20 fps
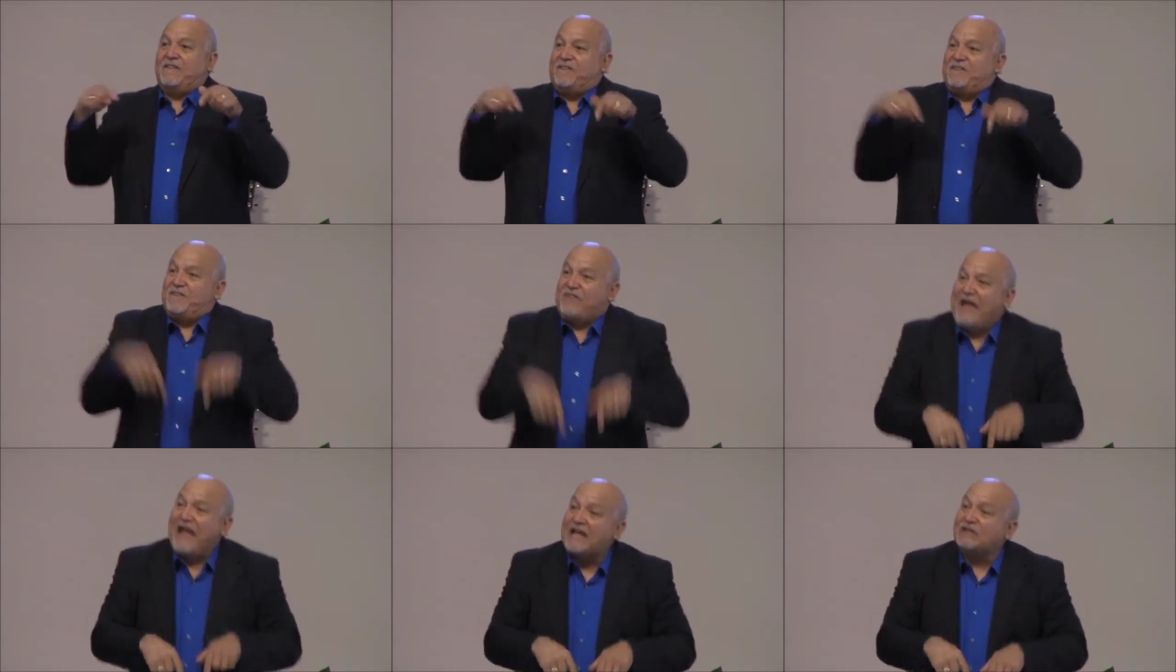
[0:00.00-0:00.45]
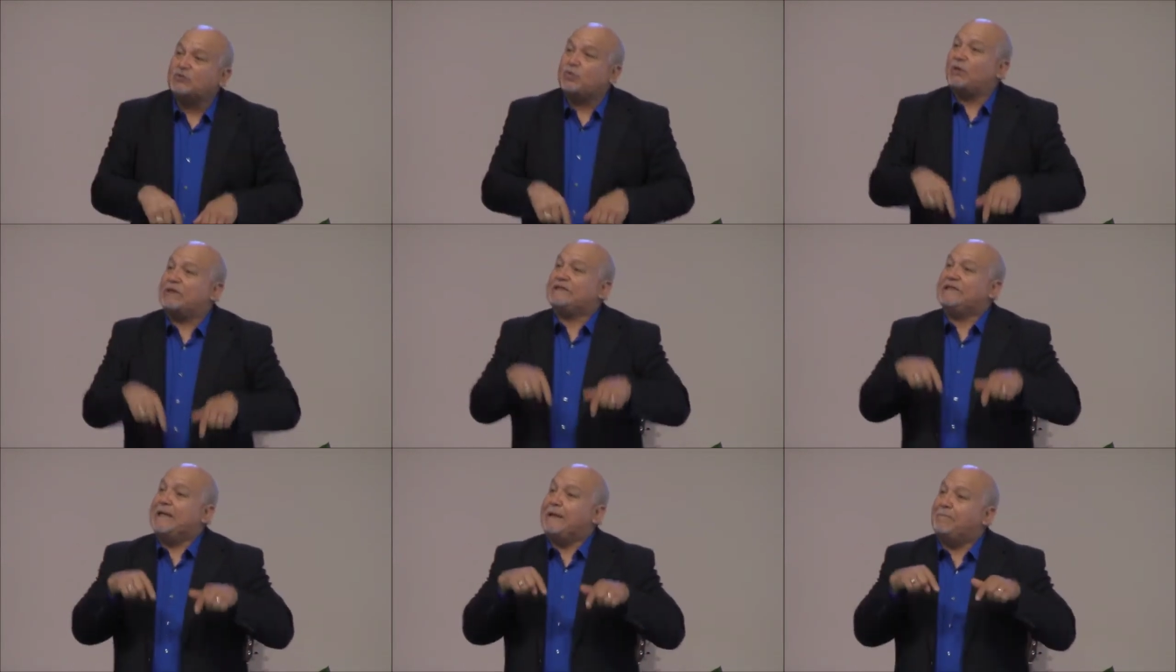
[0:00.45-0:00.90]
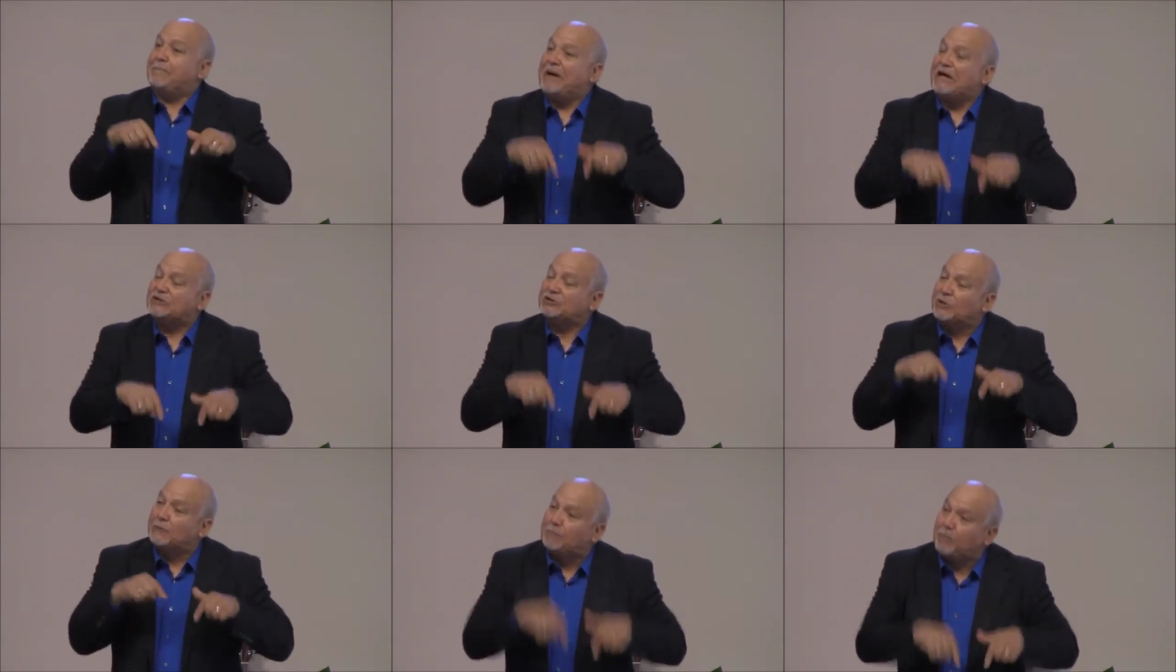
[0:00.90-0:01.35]
That's what the
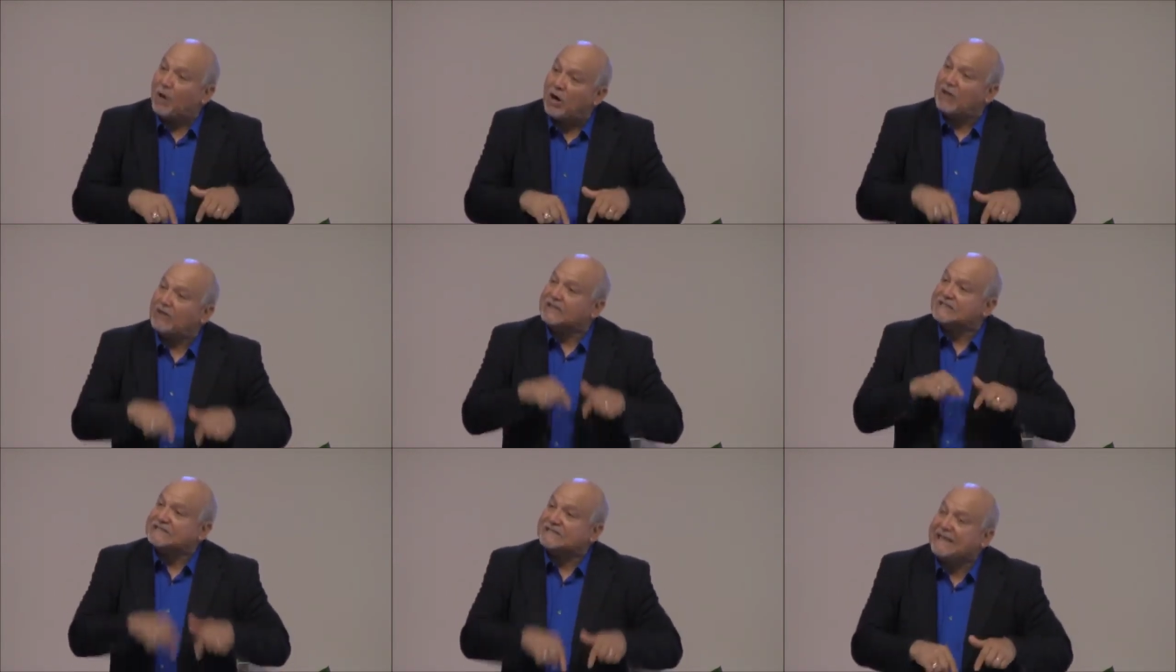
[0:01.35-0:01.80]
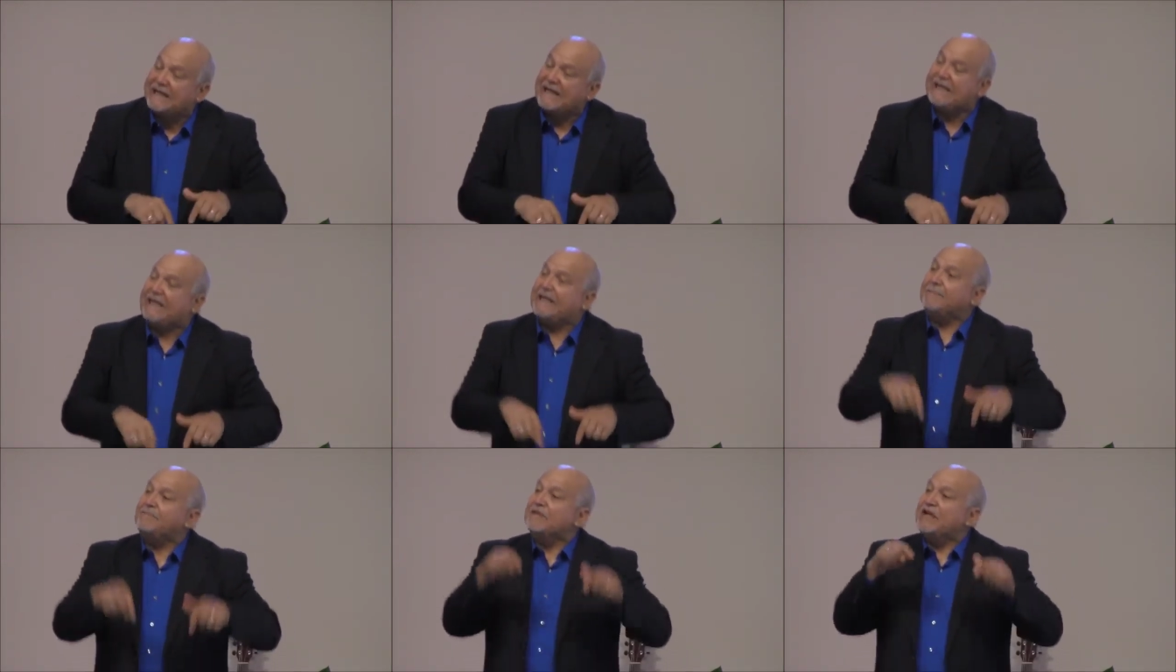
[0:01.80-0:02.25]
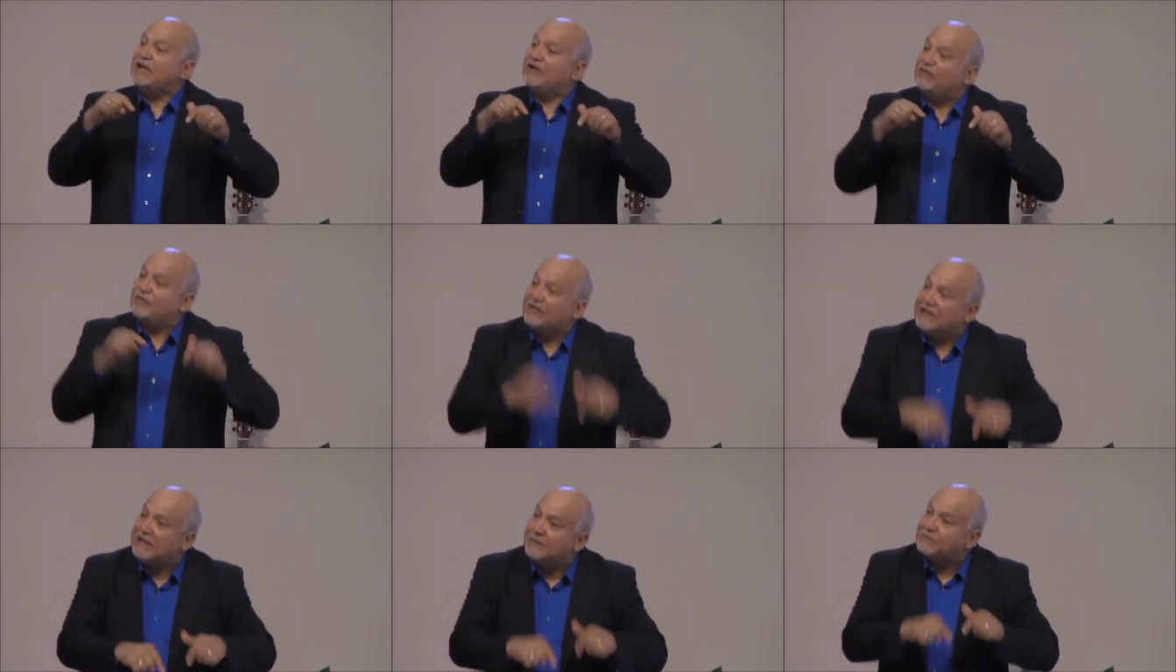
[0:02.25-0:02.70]
Apostle Paul is saying in
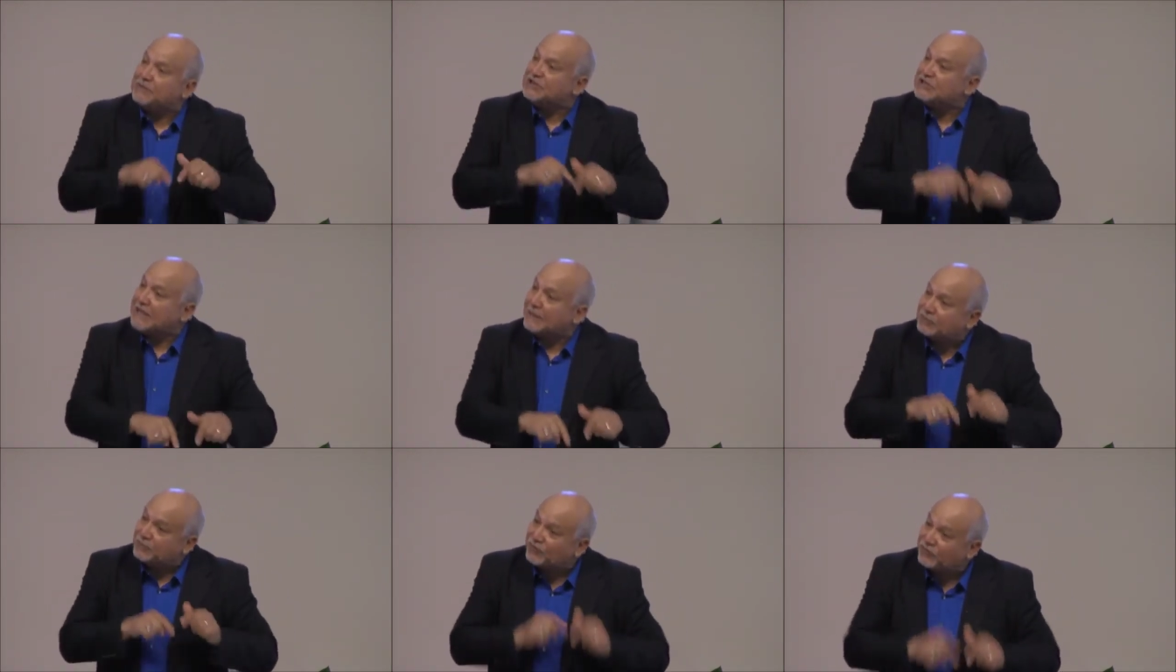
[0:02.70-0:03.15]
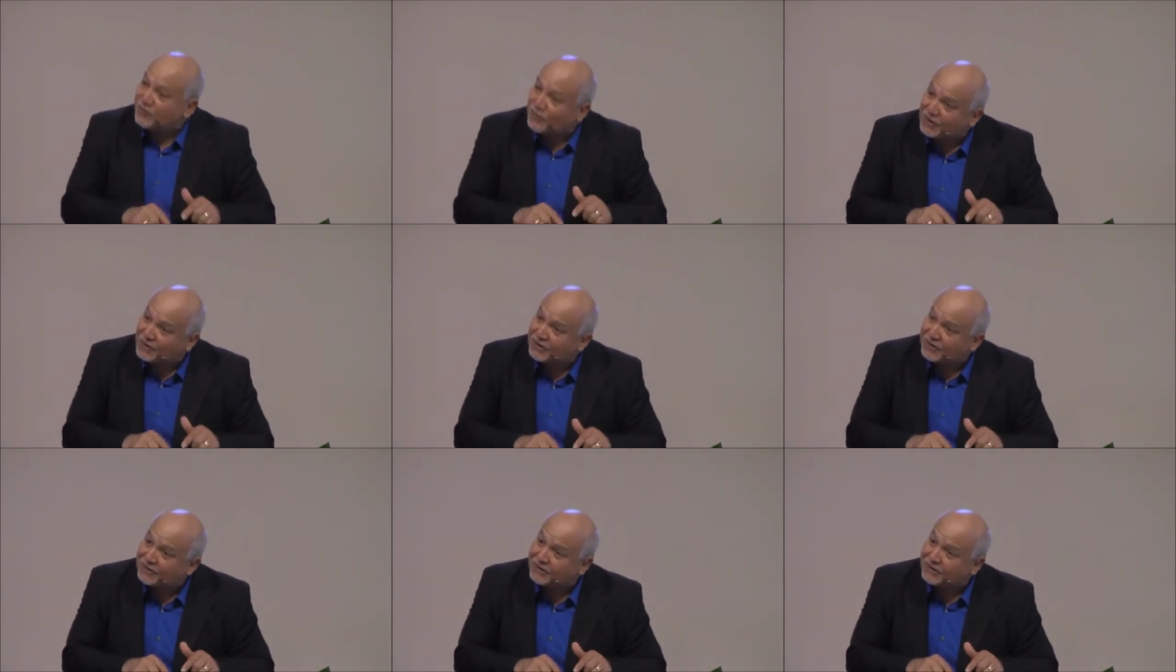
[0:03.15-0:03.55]
Philippians chapter 4.